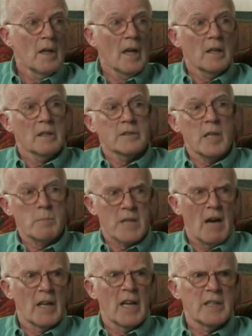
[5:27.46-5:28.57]
And deep
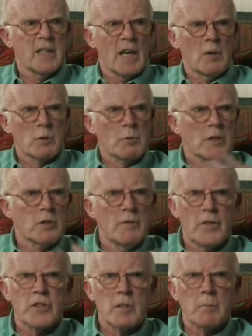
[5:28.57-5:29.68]
down, I did. I always wanted to
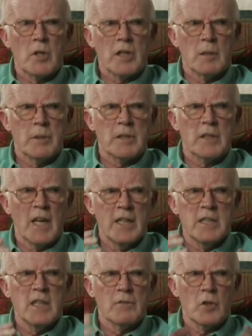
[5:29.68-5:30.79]
visit America, but the
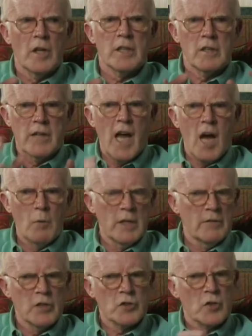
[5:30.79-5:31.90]
idea of going there now when
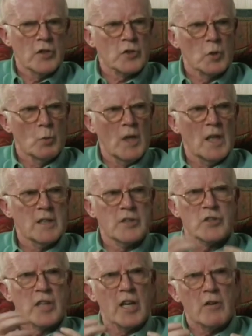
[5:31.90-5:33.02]
everything is going so well is
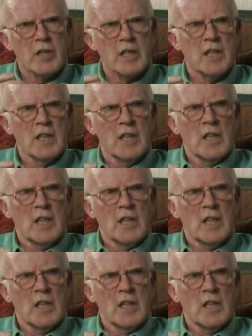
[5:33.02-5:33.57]
scary.